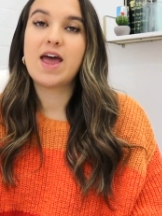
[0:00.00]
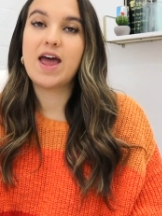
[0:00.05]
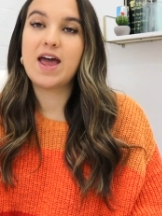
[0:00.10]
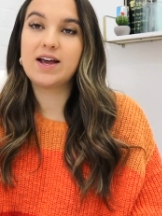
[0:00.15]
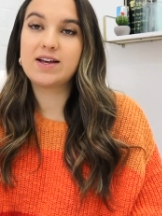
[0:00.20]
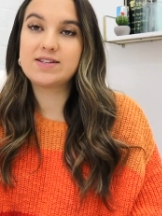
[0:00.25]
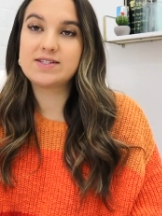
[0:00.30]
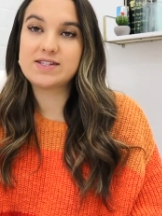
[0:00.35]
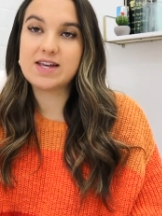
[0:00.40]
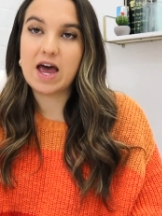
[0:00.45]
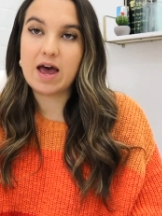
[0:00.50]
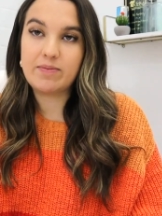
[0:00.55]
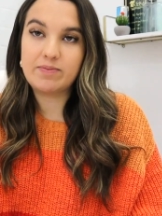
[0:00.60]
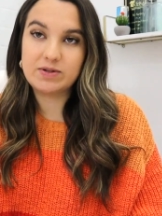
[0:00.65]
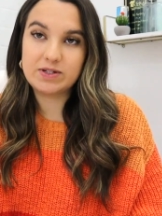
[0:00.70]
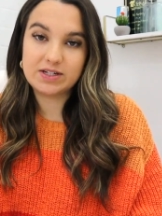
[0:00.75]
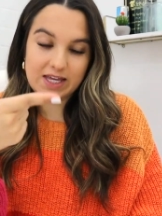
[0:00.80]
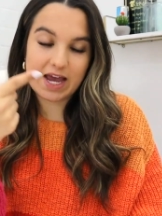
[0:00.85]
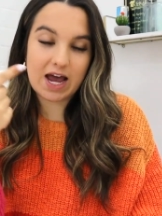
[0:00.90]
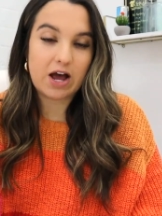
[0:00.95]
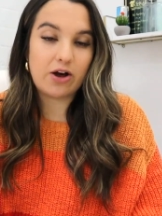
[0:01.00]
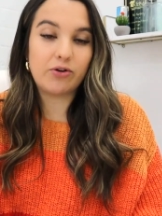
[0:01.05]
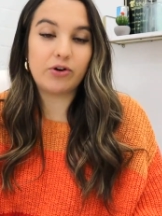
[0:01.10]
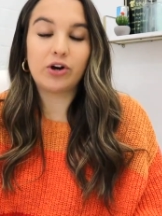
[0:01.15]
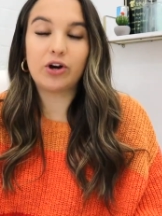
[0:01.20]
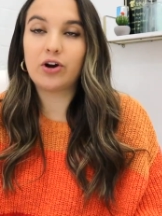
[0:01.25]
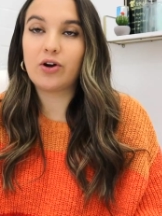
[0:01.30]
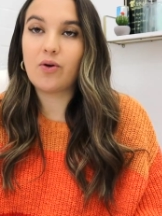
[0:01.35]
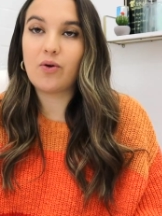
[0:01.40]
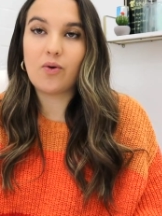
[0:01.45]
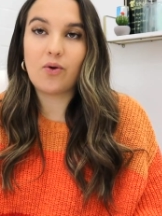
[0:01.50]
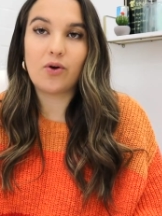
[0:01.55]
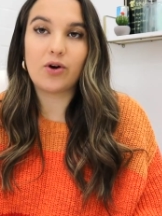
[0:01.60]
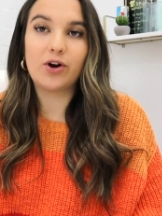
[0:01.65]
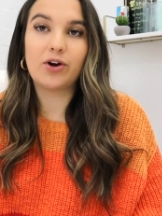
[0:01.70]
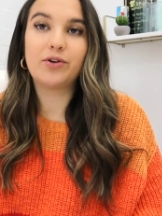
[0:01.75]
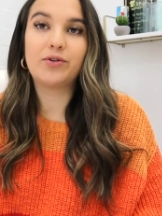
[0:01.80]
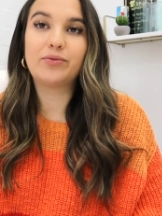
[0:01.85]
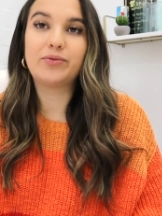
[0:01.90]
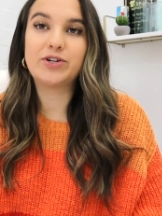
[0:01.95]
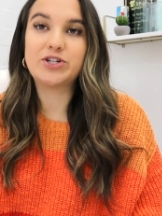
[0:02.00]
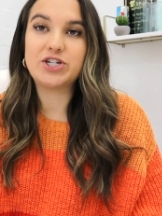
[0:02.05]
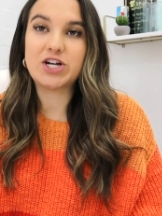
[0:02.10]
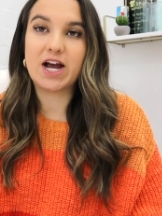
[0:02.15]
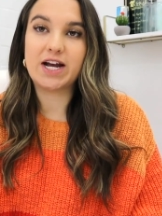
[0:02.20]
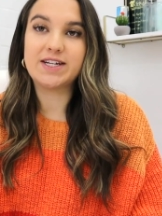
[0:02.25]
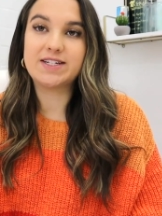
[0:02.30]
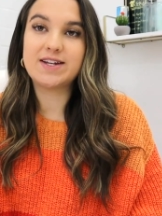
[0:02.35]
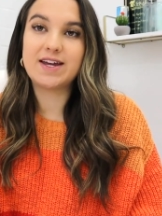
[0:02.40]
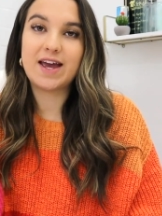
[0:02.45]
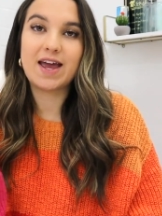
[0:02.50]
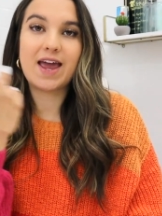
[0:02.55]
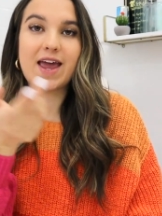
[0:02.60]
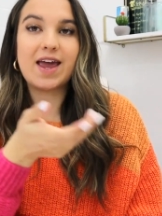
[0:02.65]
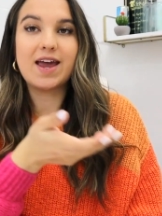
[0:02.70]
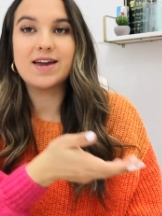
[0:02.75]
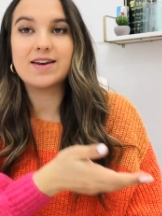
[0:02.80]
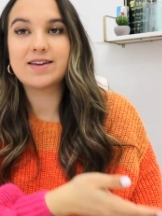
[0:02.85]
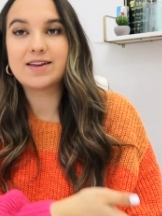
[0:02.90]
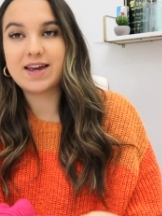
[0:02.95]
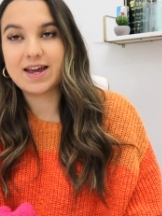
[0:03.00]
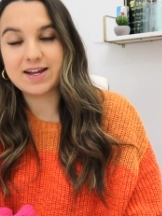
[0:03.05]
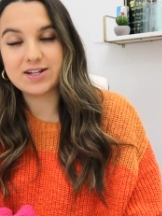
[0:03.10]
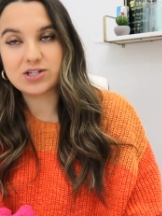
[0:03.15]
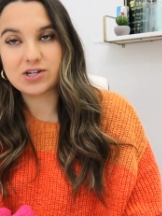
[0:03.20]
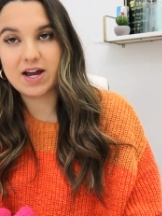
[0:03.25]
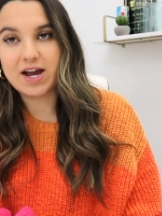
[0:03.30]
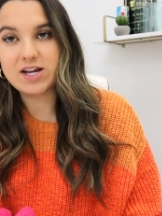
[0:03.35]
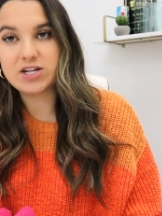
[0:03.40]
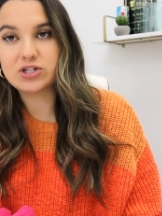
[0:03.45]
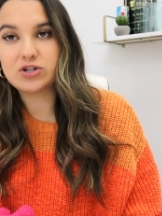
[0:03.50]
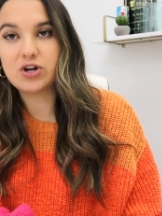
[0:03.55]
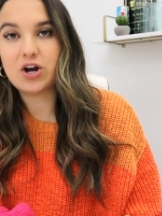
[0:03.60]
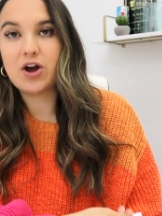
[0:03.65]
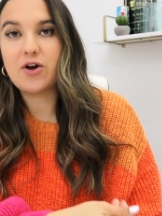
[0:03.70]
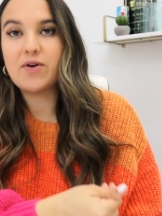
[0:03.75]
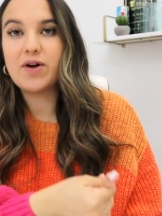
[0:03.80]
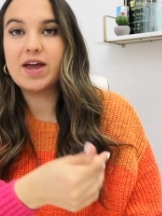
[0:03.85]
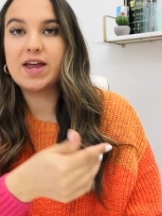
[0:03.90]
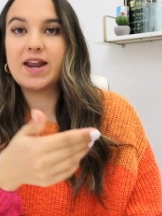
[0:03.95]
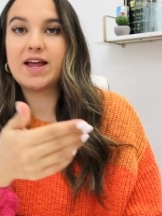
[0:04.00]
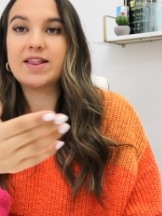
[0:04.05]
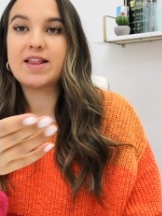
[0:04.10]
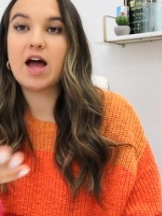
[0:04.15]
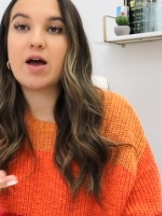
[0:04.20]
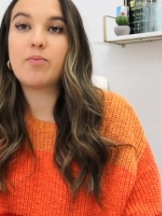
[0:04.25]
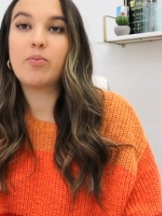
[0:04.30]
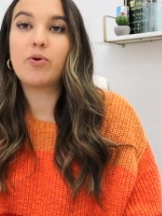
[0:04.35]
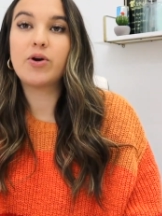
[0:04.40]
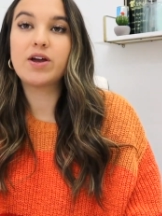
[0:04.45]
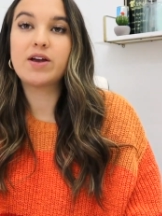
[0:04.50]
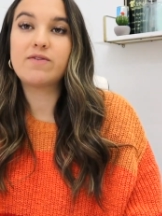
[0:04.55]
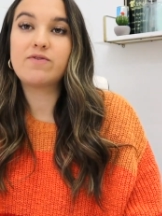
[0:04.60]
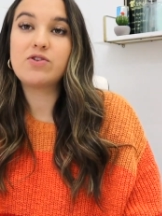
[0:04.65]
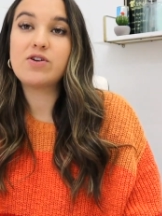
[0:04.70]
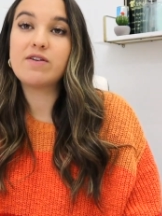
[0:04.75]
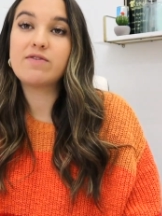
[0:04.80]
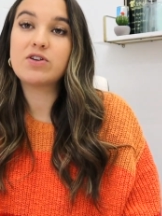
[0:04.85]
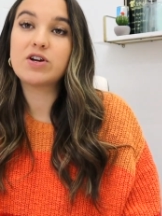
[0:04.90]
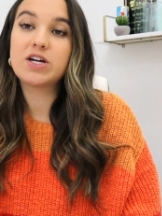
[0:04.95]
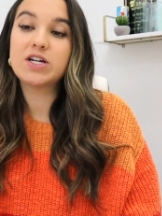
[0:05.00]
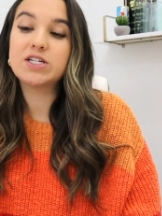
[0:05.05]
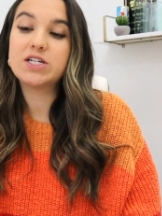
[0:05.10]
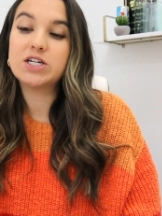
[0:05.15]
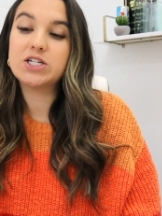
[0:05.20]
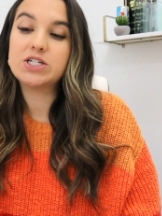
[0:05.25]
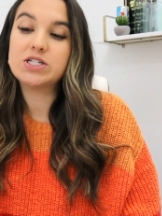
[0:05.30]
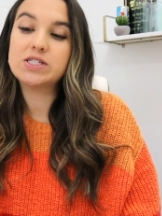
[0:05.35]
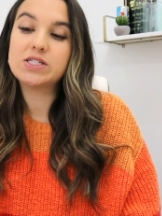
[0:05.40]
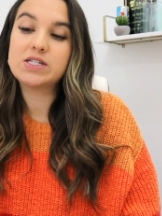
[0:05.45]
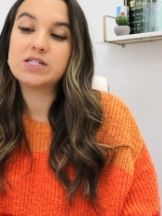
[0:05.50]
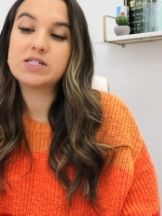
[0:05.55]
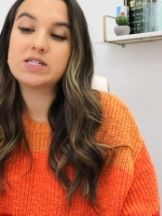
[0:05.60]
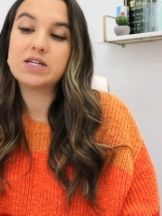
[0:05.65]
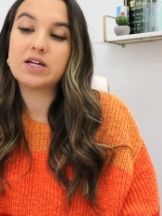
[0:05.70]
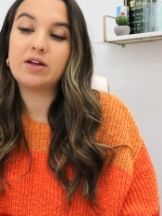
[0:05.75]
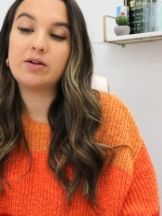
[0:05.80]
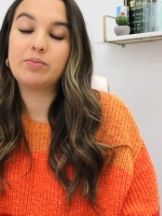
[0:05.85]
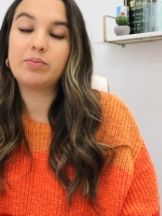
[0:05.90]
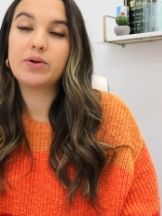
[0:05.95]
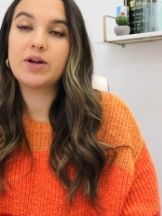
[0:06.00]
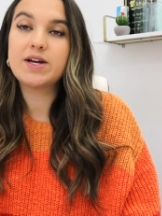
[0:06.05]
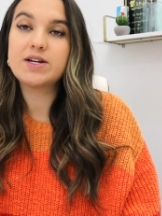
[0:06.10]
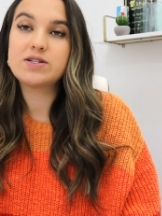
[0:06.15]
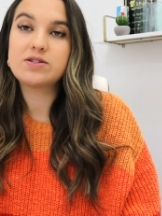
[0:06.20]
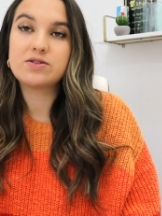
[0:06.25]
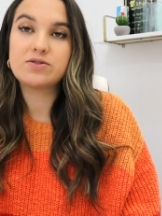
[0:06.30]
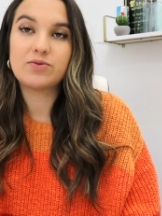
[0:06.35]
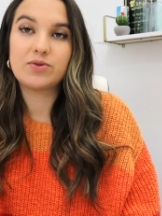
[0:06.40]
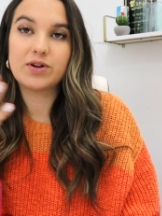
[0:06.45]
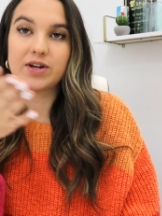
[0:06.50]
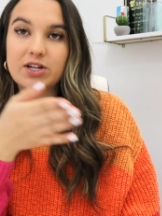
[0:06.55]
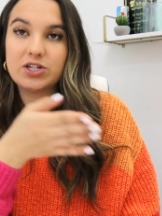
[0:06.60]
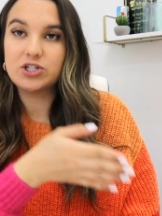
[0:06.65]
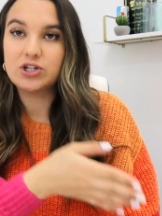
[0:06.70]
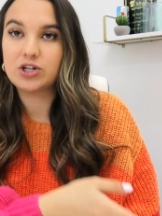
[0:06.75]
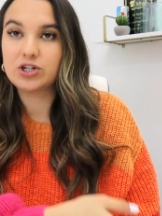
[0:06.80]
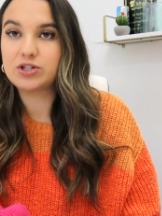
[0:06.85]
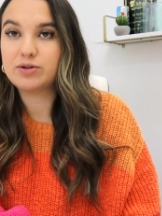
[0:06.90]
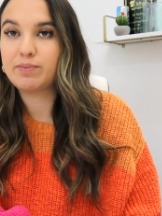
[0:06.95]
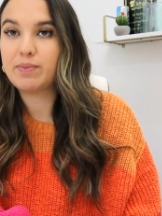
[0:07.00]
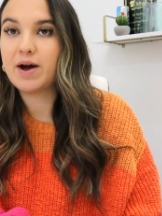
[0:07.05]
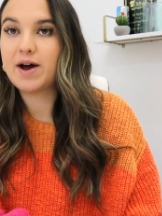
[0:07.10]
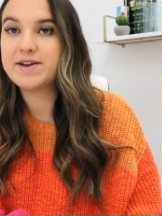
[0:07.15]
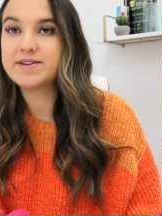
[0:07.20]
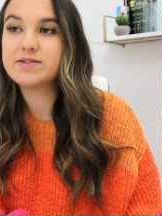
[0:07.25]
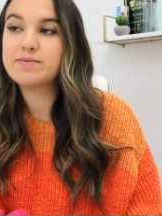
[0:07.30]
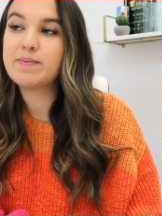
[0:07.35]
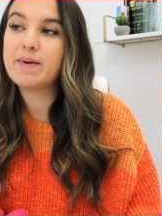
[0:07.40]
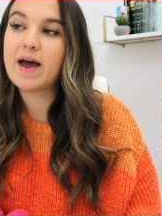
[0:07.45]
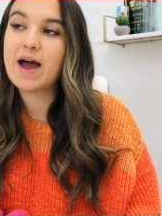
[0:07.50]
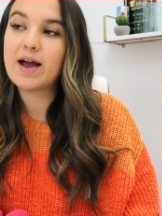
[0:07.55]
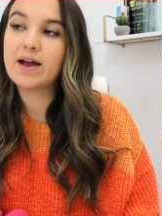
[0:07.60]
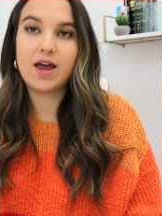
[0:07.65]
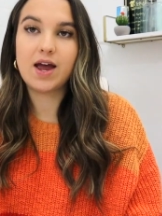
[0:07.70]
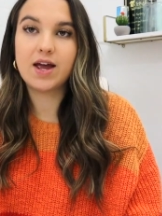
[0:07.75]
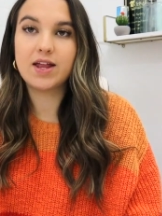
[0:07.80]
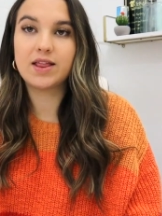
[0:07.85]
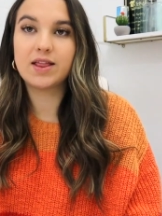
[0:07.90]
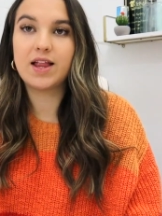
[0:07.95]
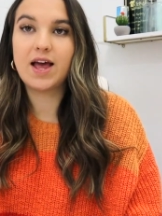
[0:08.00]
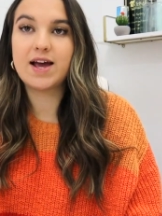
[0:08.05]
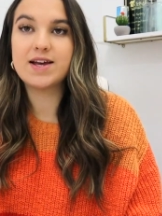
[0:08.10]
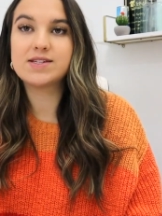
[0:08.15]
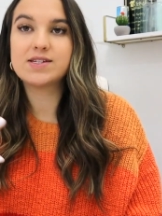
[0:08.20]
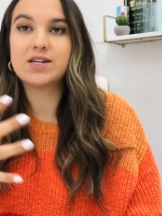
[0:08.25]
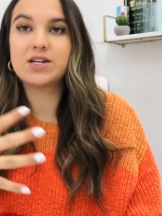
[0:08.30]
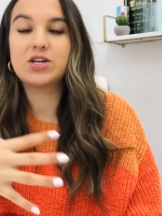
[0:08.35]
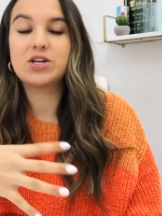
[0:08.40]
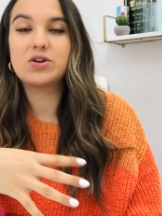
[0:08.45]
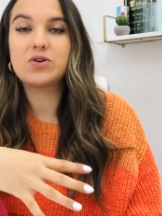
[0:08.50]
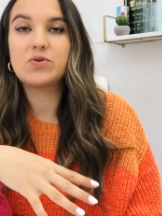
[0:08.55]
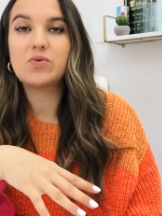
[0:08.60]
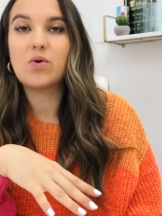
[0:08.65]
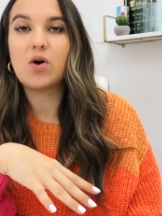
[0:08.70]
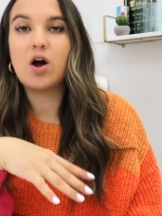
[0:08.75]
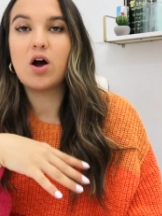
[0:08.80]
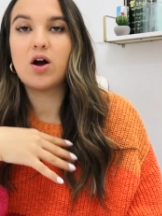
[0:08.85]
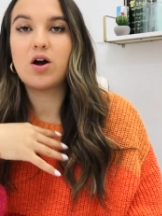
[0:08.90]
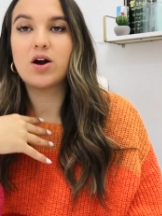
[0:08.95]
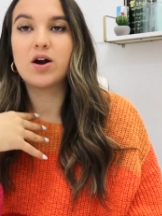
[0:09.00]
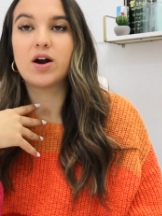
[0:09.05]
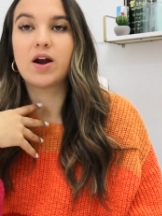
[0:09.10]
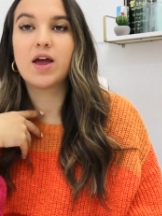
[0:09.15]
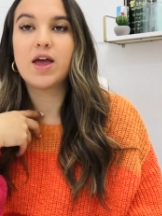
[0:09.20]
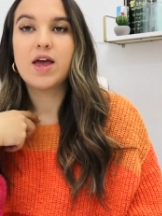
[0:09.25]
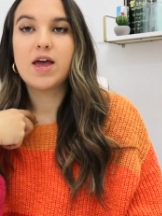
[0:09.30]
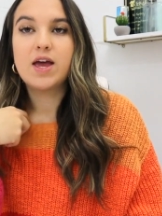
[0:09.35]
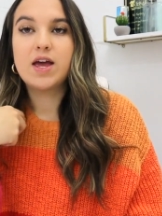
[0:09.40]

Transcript: accept counter or reject it and cancel escrow and at that point if you have your contingency still in place you will get your deposit back unless you are